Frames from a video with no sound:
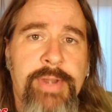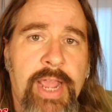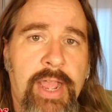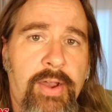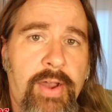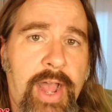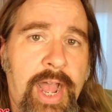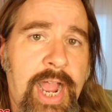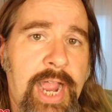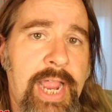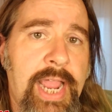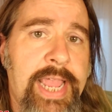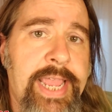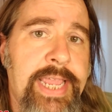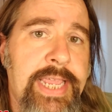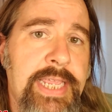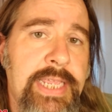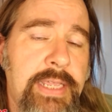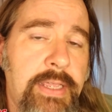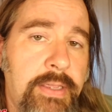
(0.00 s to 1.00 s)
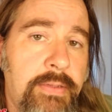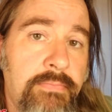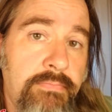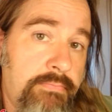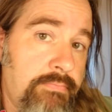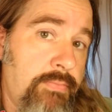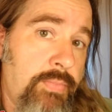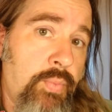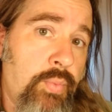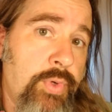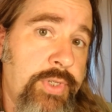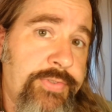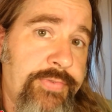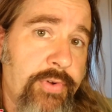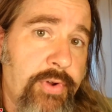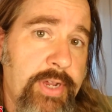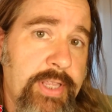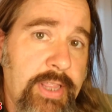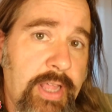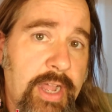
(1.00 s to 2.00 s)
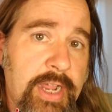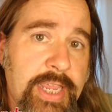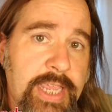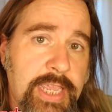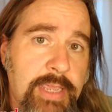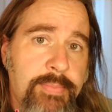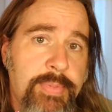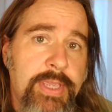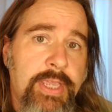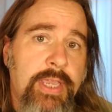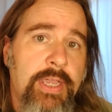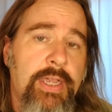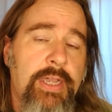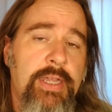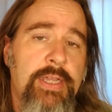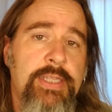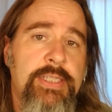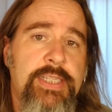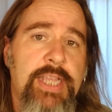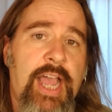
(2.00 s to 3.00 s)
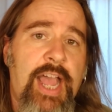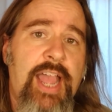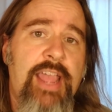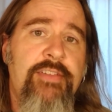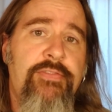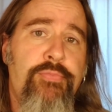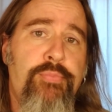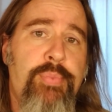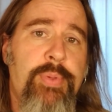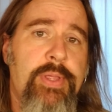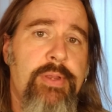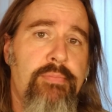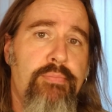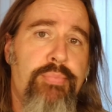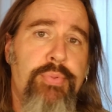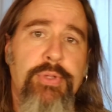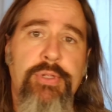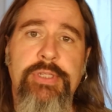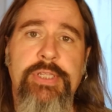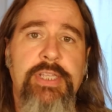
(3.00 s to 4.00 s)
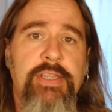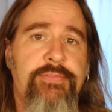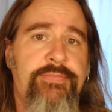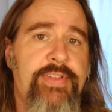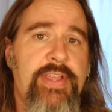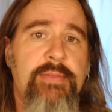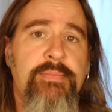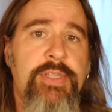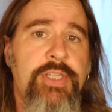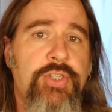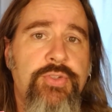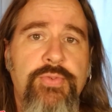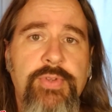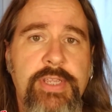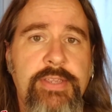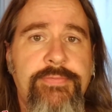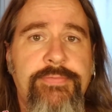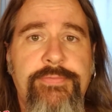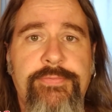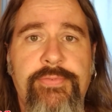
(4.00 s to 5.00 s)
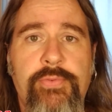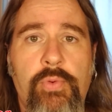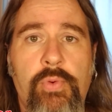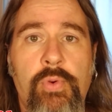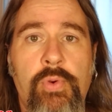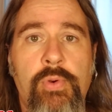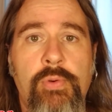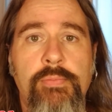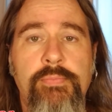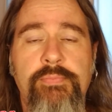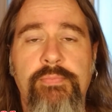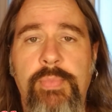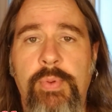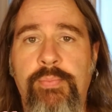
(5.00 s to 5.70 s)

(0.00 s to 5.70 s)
Now, I was very lucky because I've been building a family tree for